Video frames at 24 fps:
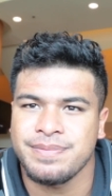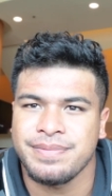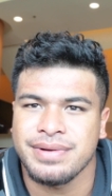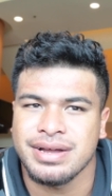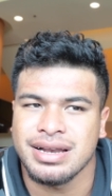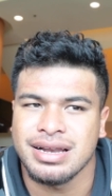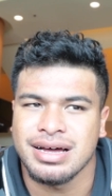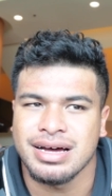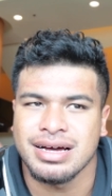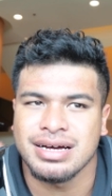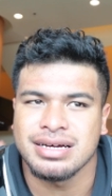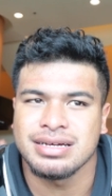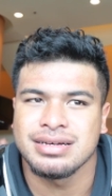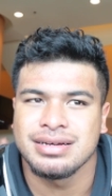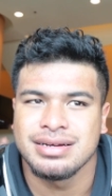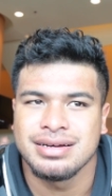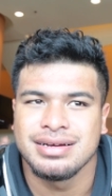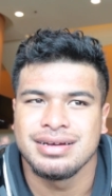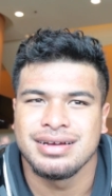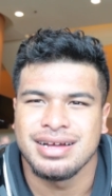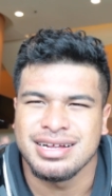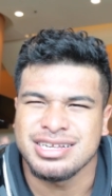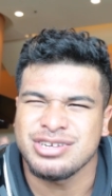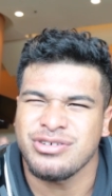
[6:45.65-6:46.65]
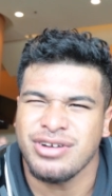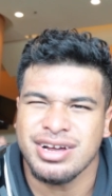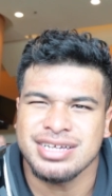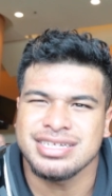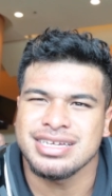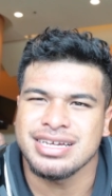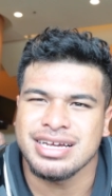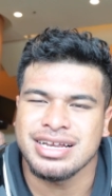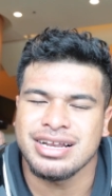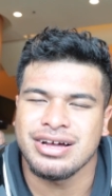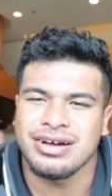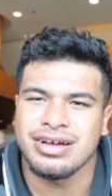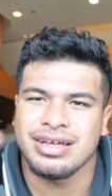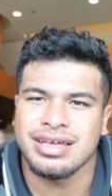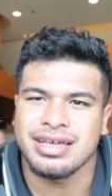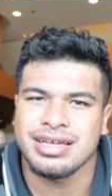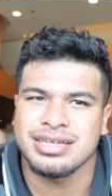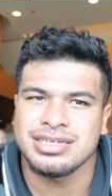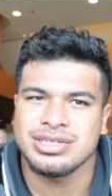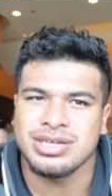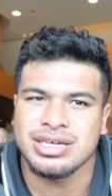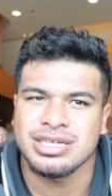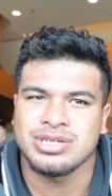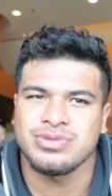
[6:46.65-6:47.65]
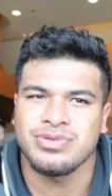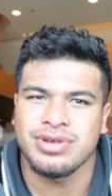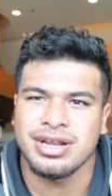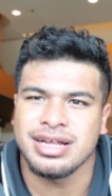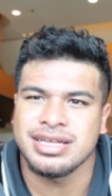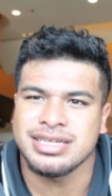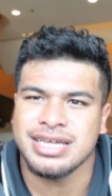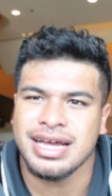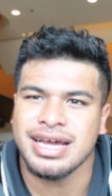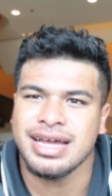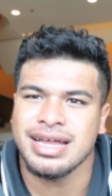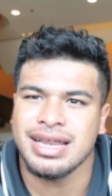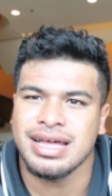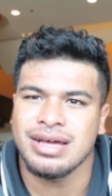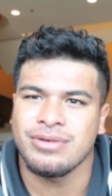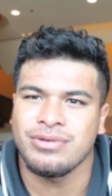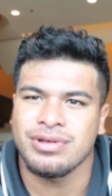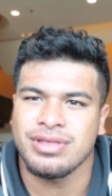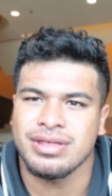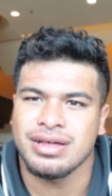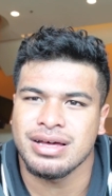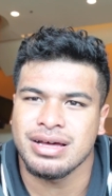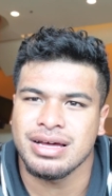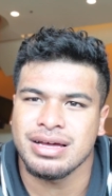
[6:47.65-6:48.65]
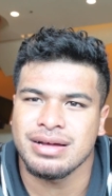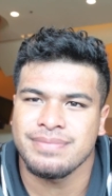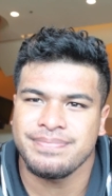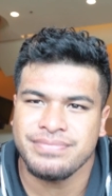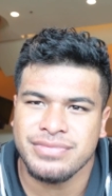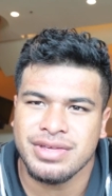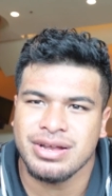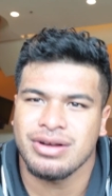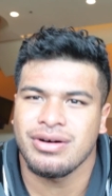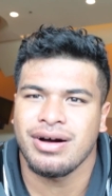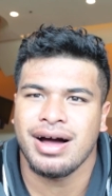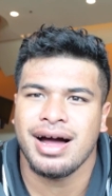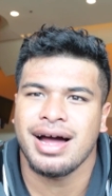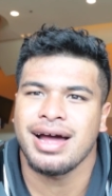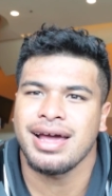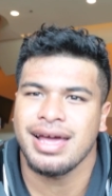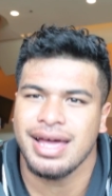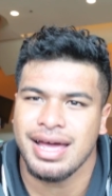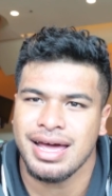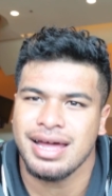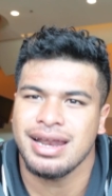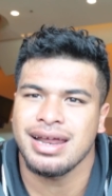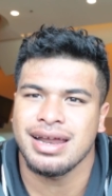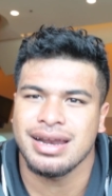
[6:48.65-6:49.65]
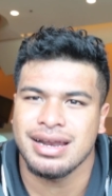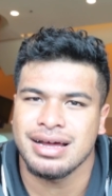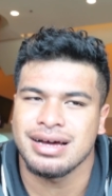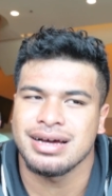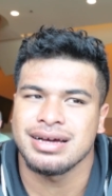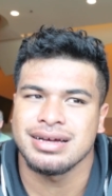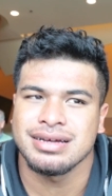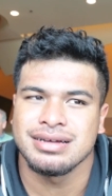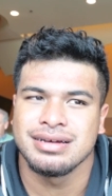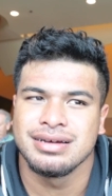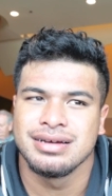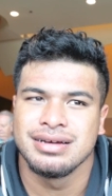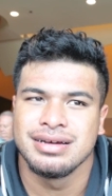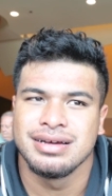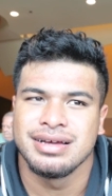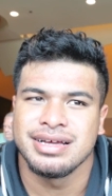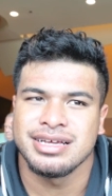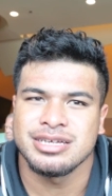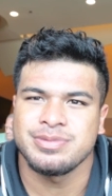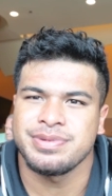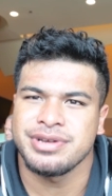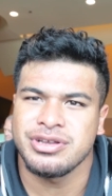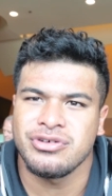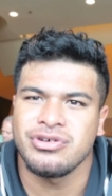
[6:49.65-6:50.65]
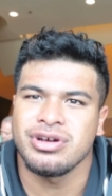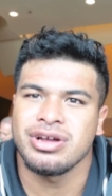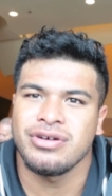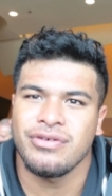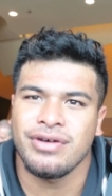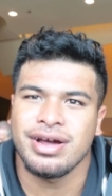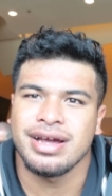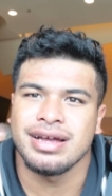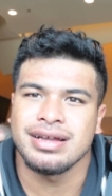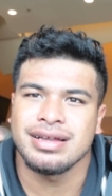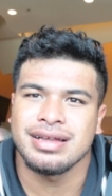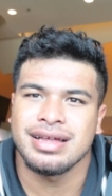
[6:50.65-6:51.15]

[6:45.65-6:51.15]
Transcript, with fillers: And it's crazy, you know, he's, he's really taken it with a, you know, high head and uh, he's been doing great.